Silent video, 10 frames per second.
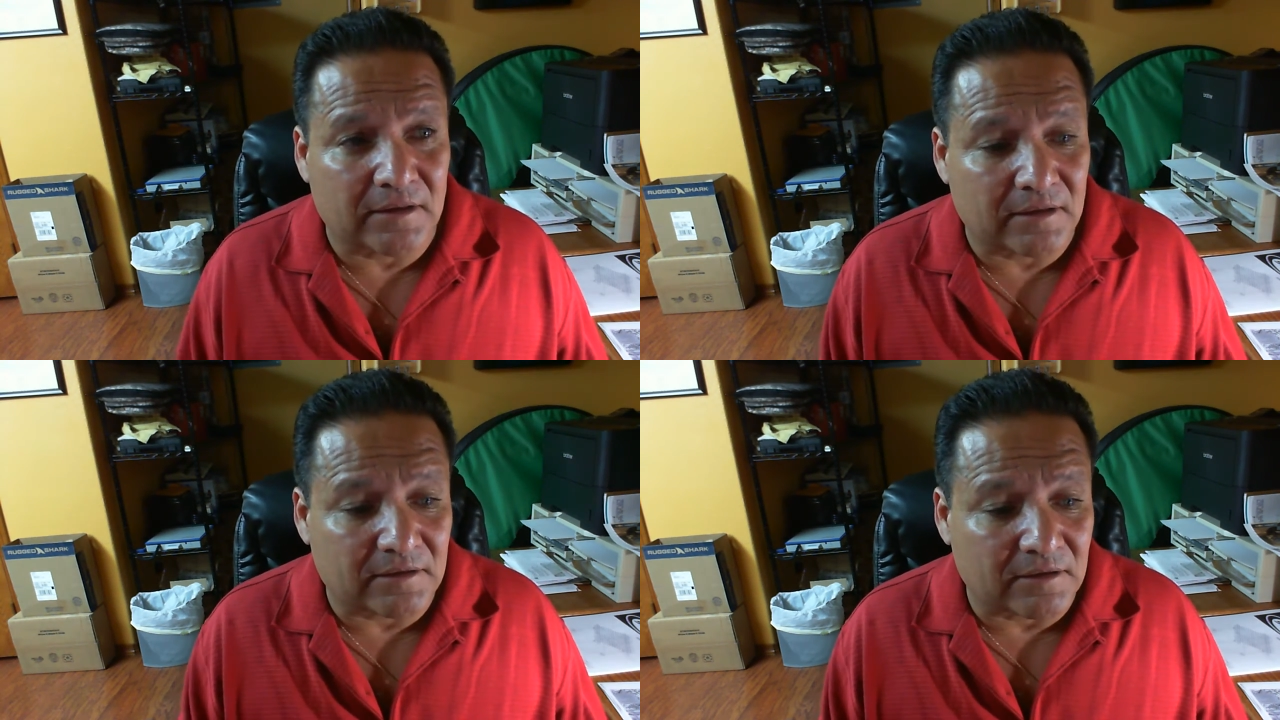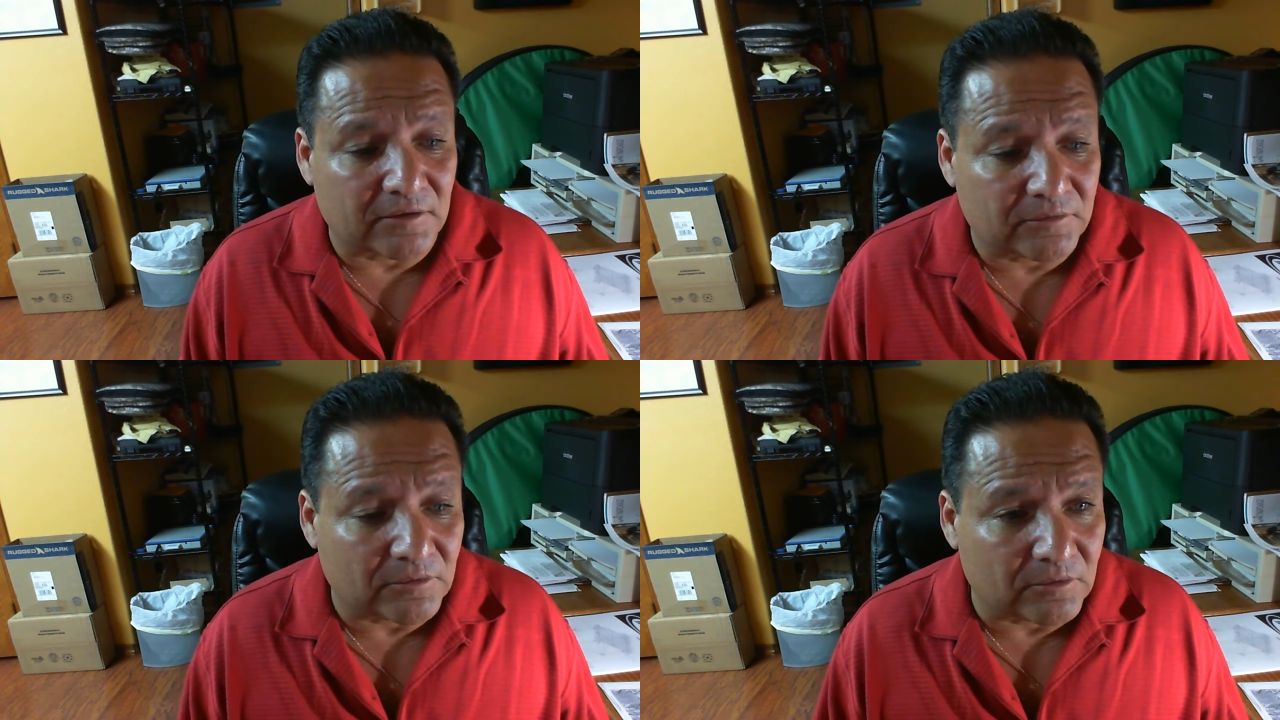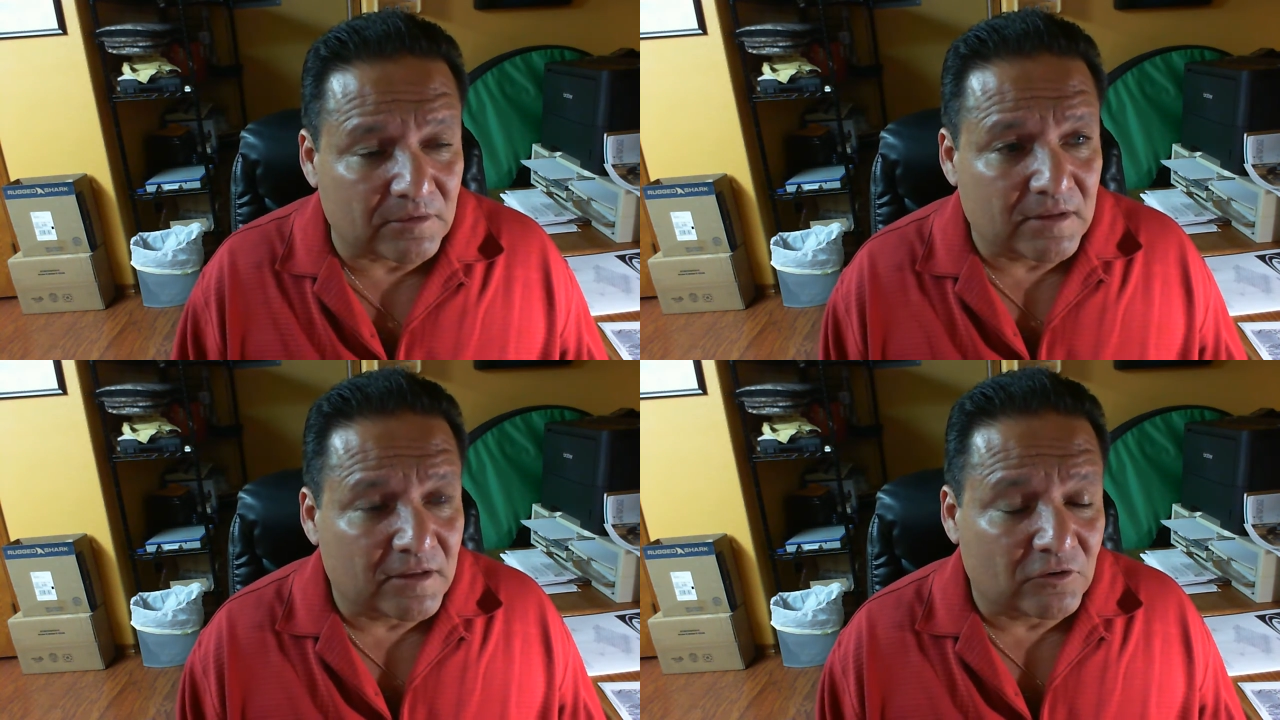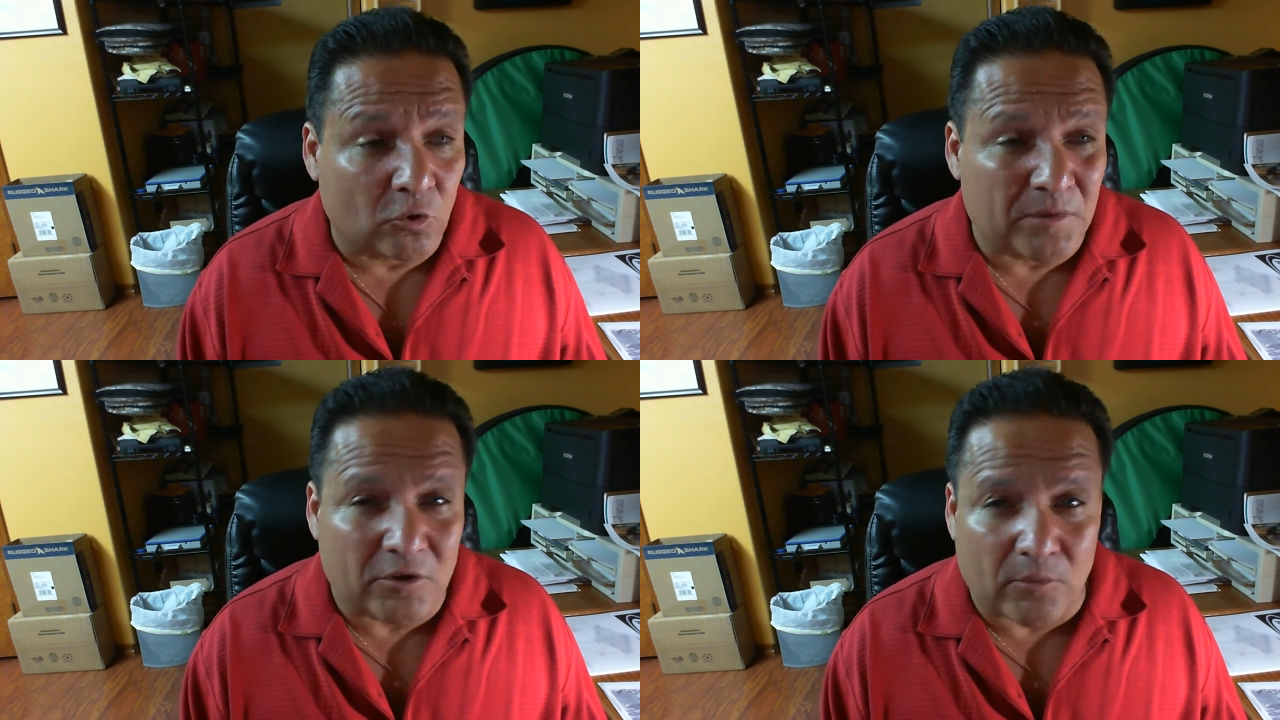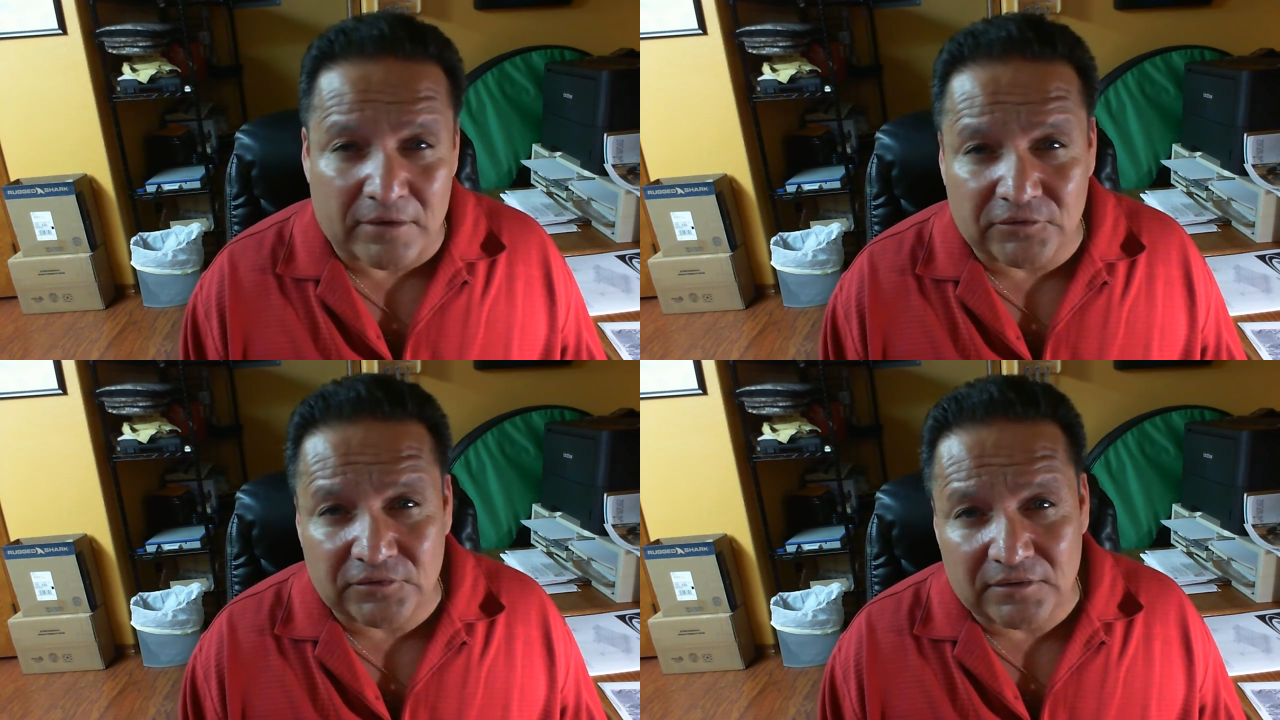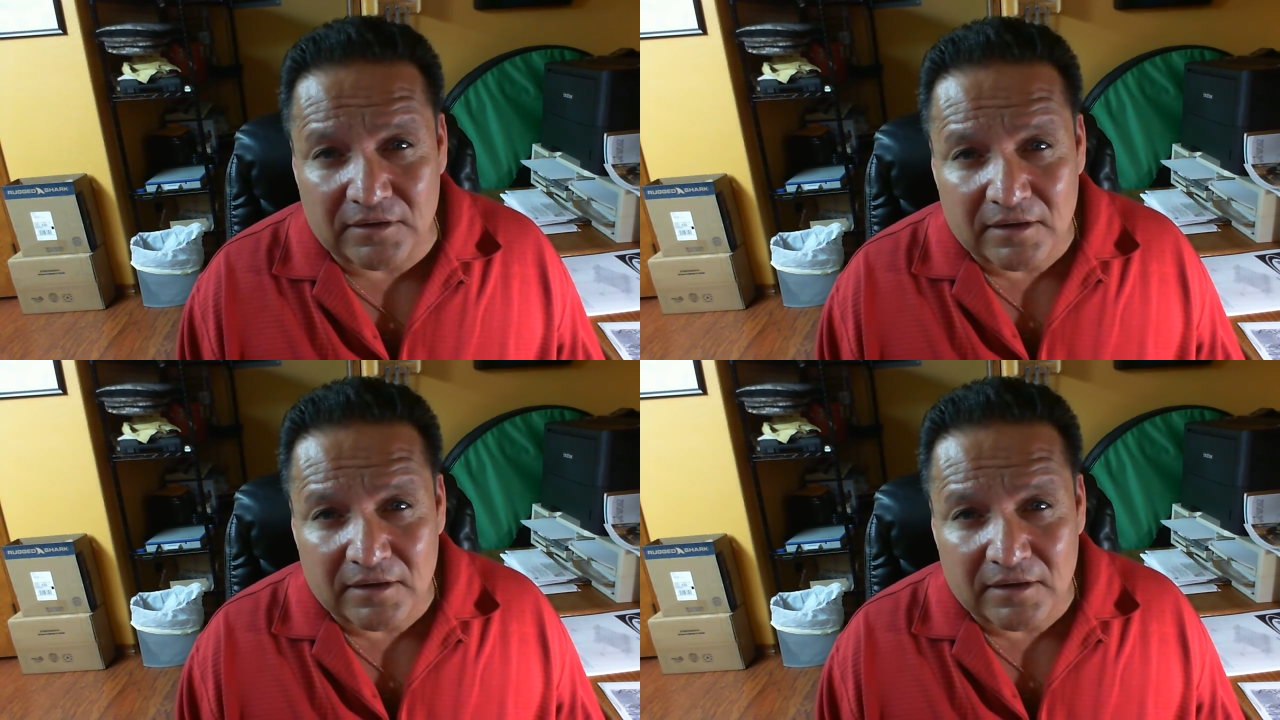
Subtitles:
And so no regrets.